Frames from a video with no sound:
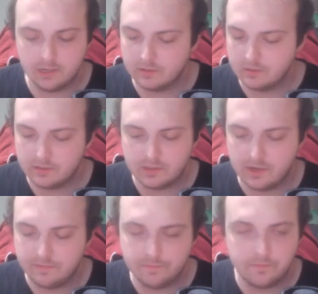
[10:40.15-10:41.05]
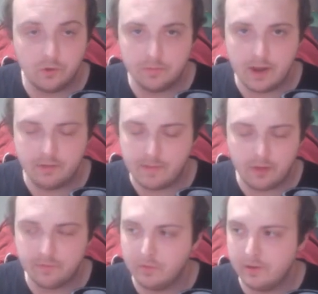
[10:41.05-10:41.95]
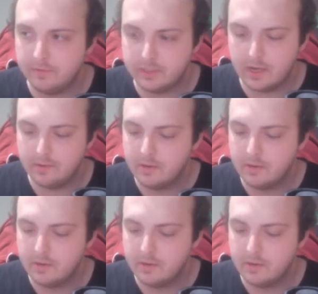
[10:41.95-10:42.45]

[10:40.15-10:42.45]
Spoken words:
Does a full mouthful every time.